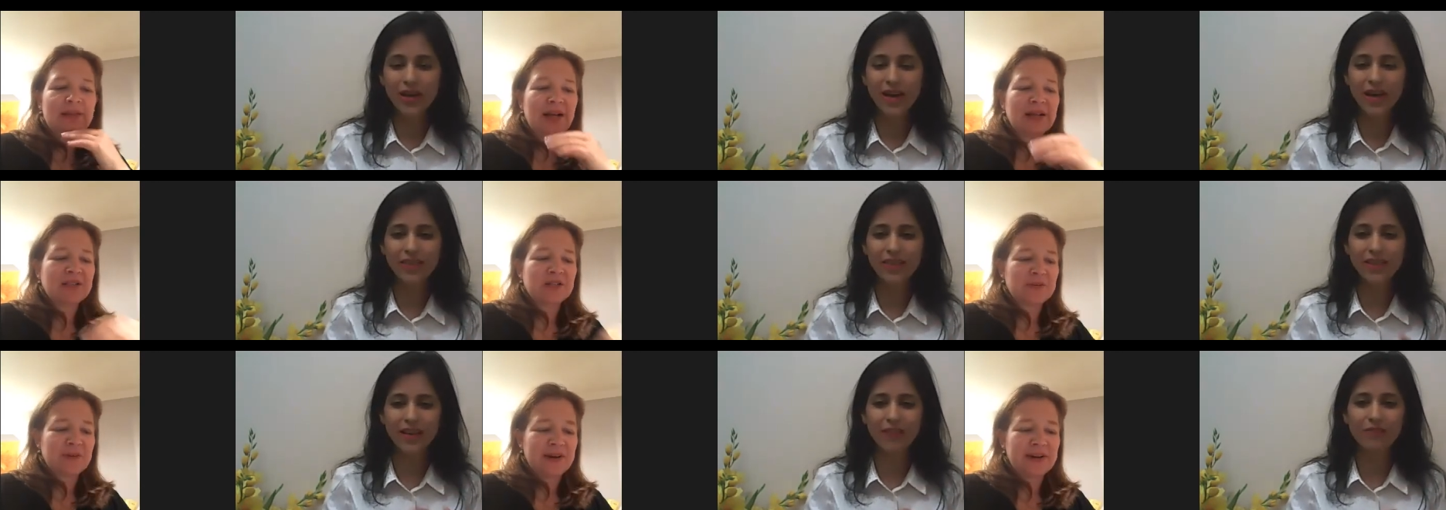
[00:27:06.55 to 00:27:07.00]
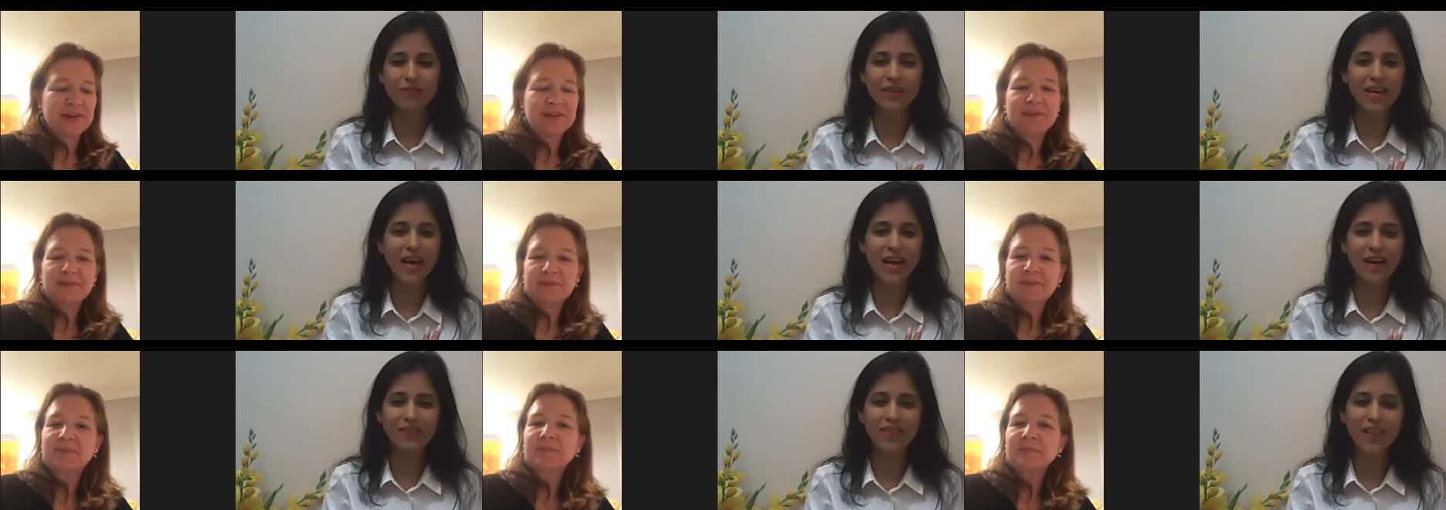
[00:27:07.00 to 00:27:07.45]
Speaker 1: That's right.
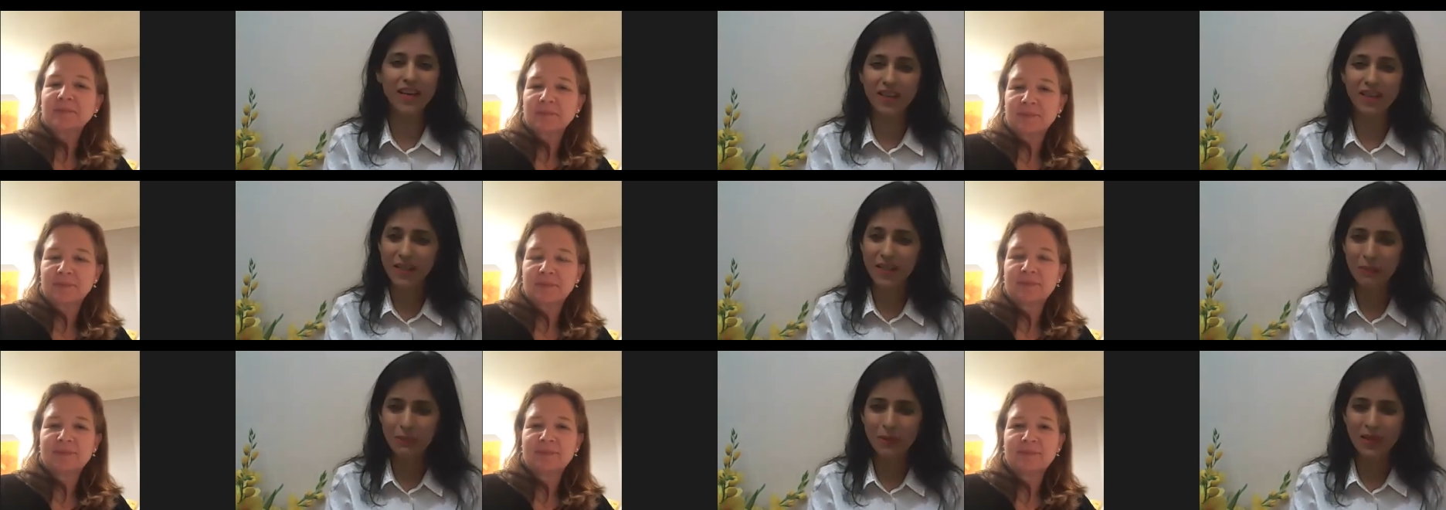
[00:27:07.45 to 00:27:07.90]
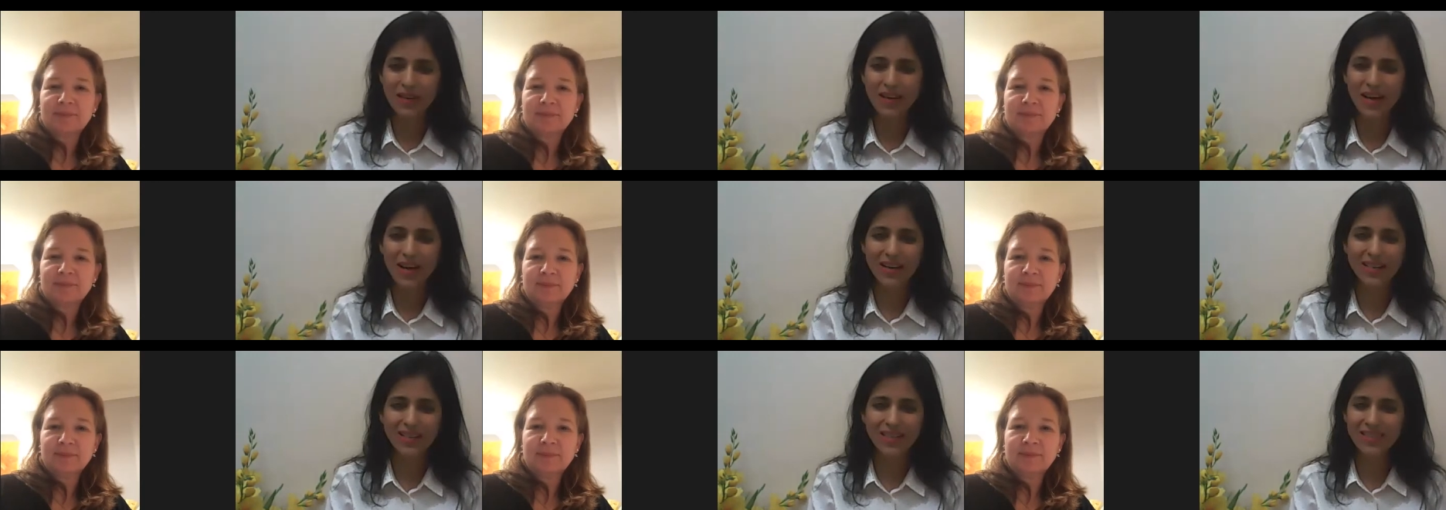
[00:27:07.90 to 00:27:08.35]
Have their email
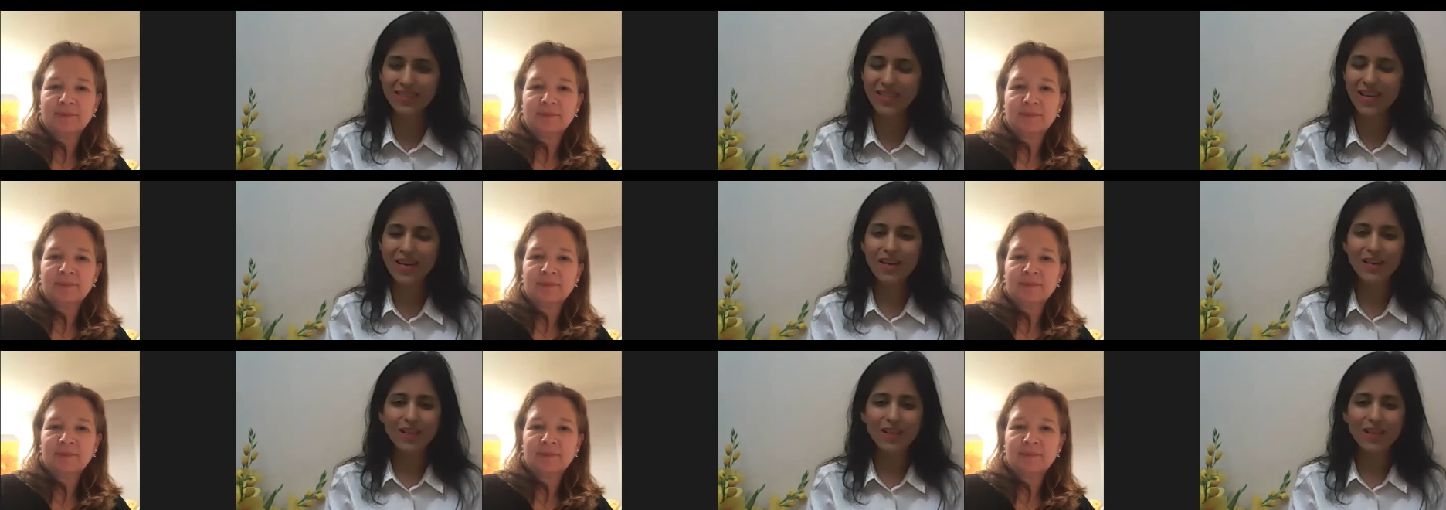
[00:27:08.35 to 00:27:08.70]
IDs.